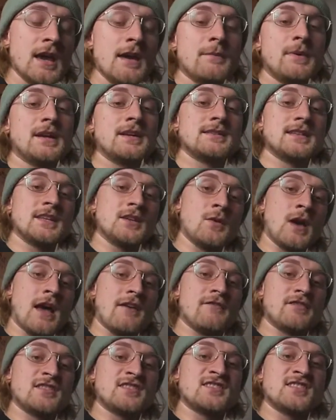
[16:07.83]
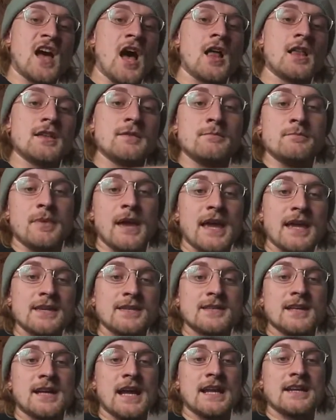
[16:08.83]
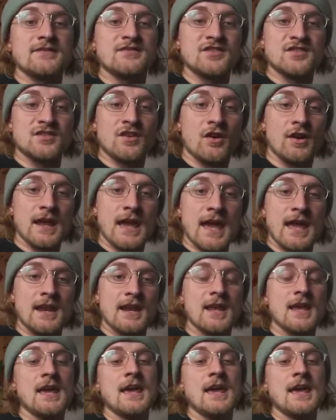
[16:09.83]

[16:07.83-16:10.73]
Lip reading: because then you have a solid base to kind of start at.